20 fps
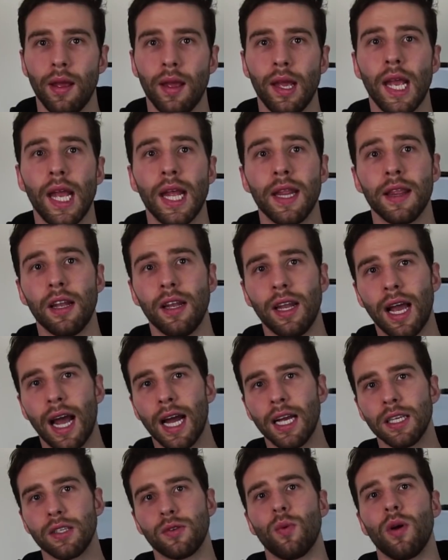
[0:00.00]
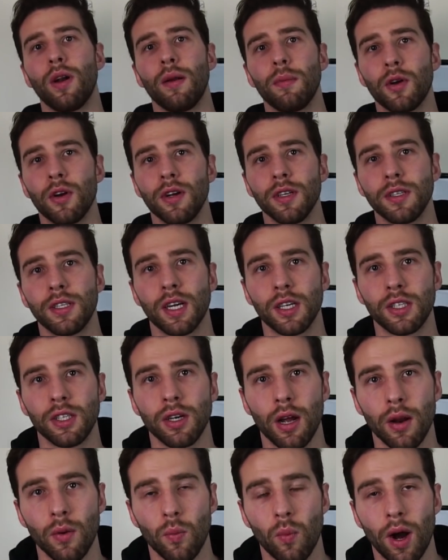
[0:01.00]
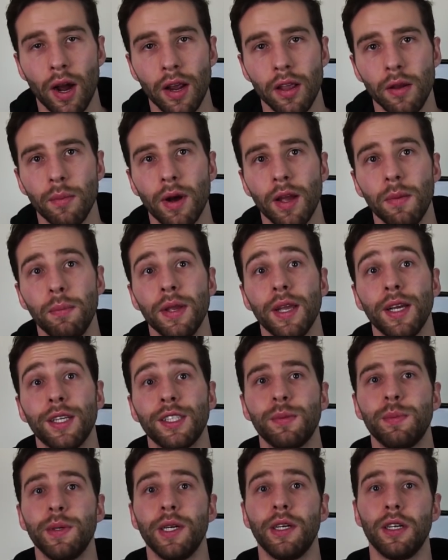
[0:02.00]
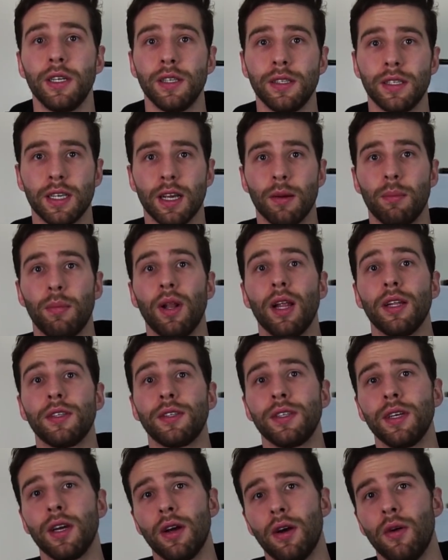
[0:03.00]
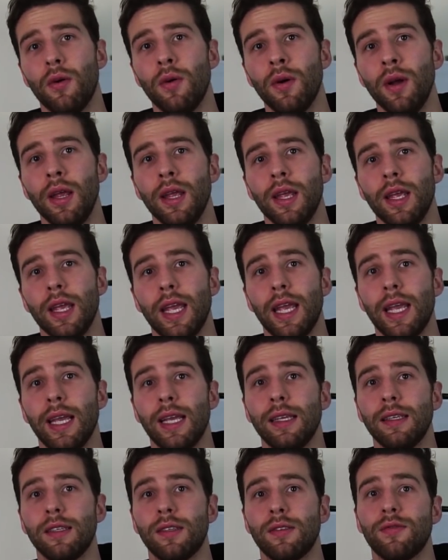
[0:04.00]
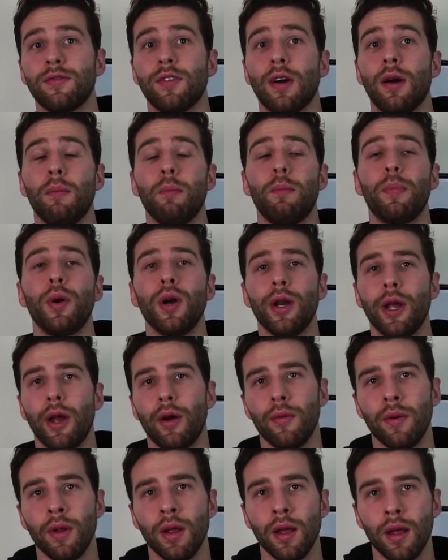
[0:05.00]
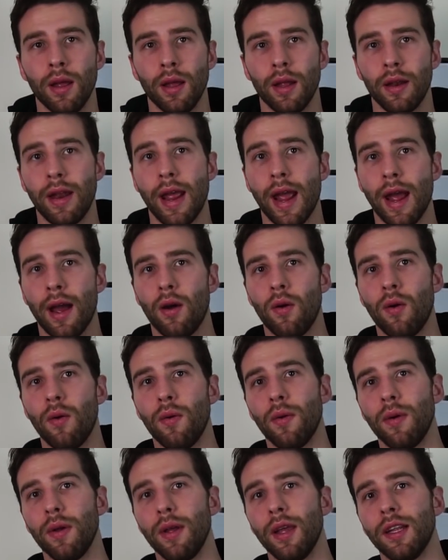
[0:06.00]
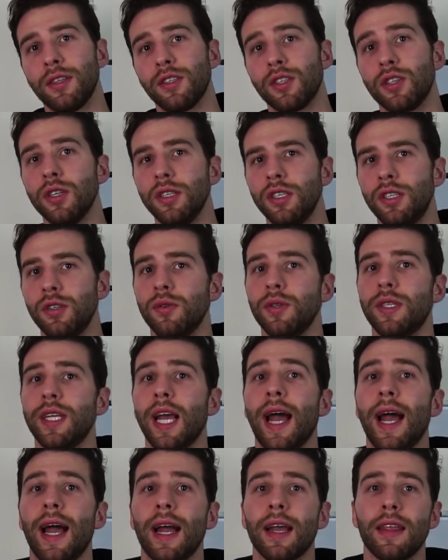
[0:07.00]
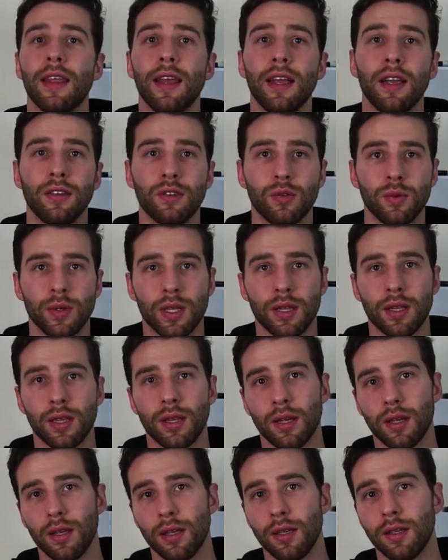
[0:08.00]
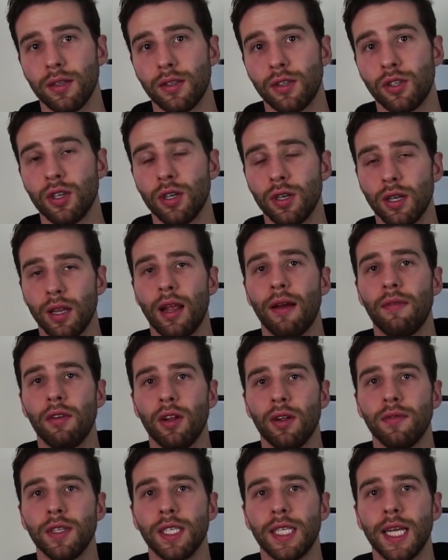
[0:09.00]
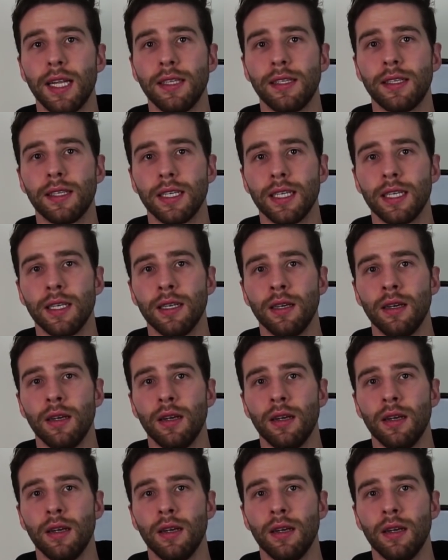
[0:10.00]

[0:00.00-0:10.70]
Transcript: And the last one I'm going to touch on, why you might be experiencing a plateau, is from burnout. Now, it's good to attack things with a certain level of intensity,